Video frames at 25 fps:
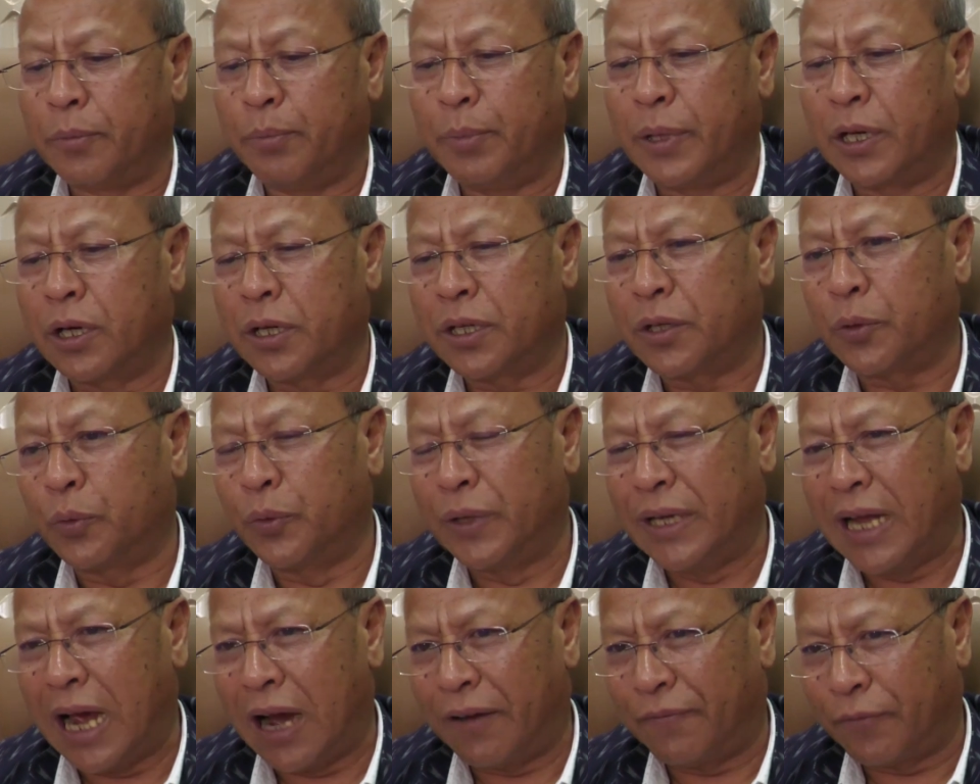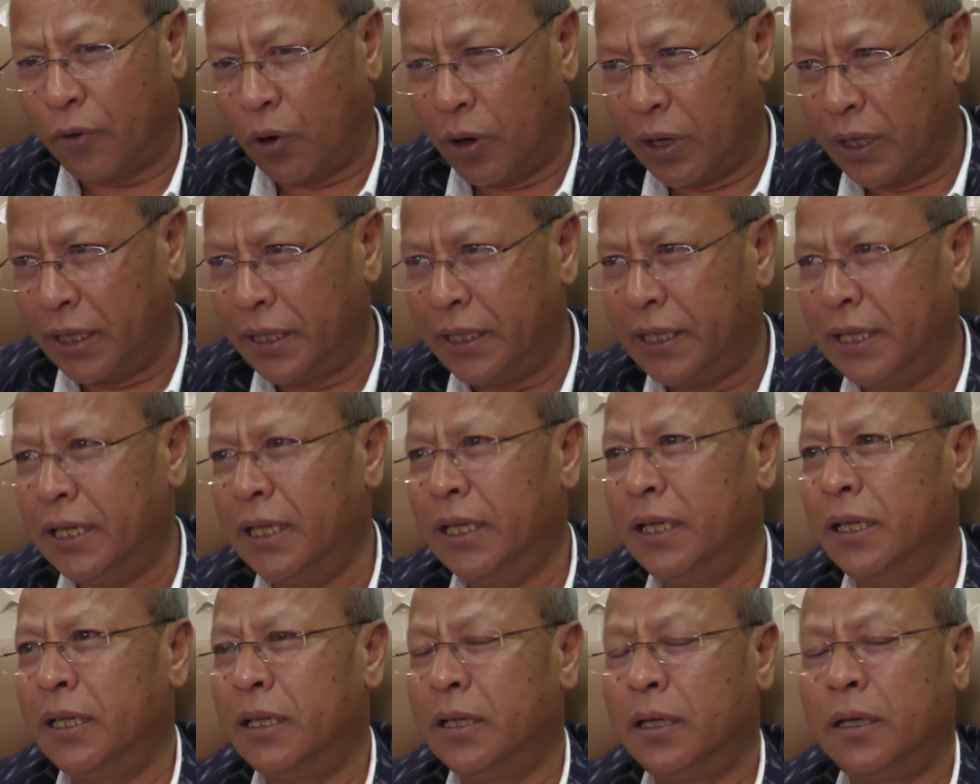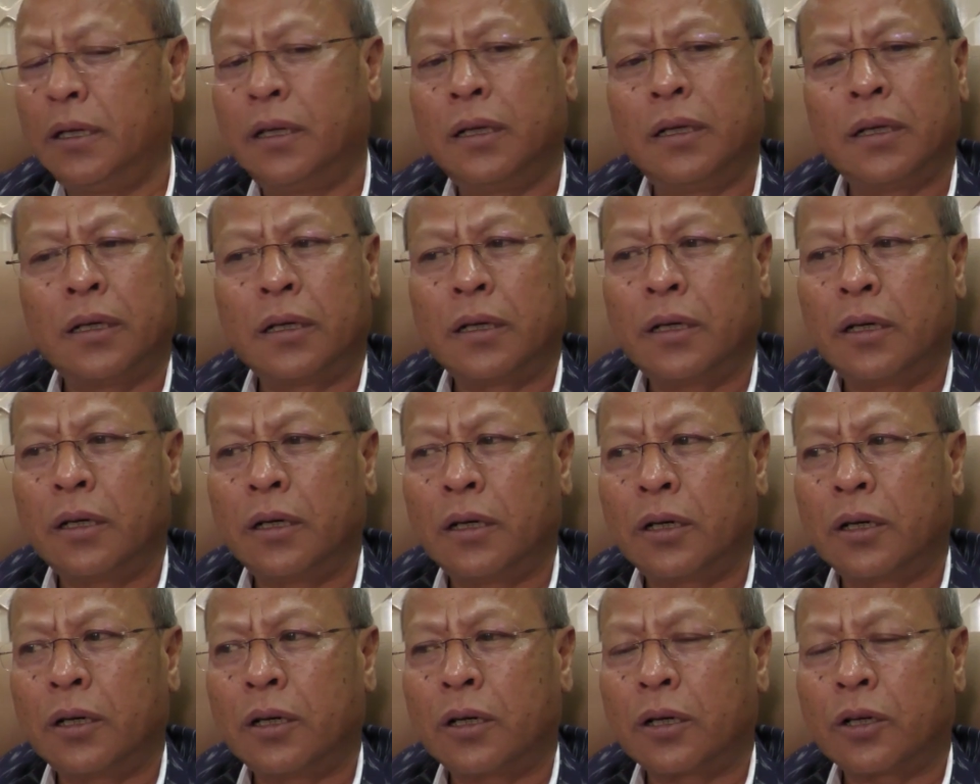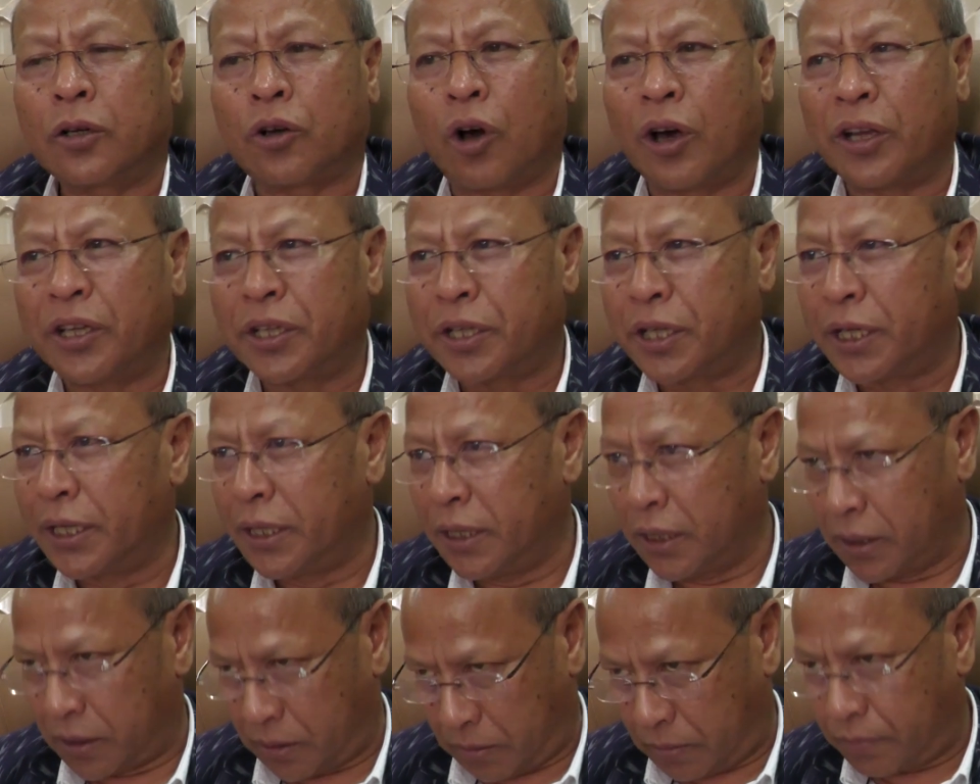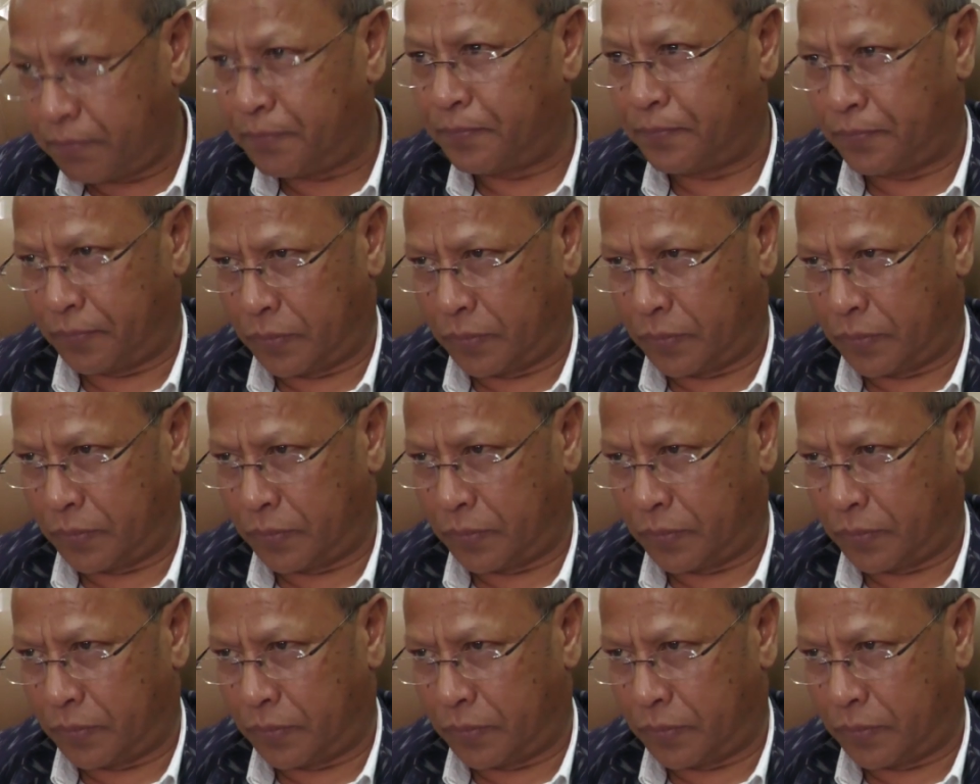because we have already considered